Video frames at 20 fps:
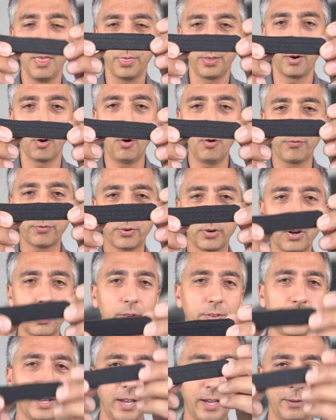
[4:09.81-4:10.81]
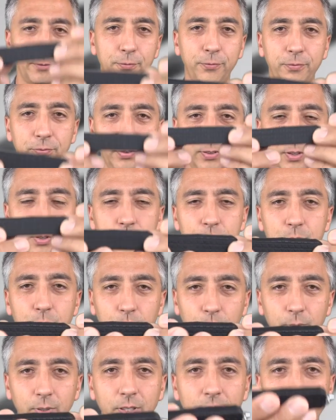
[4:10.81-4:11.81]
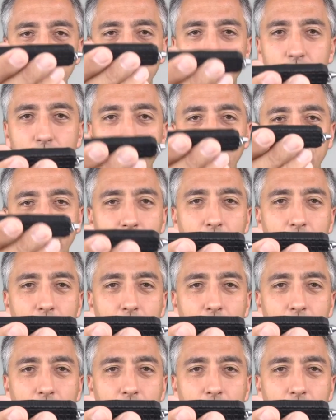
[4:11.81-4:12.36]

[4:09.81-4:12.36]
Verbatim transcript: the overall knife feels really good.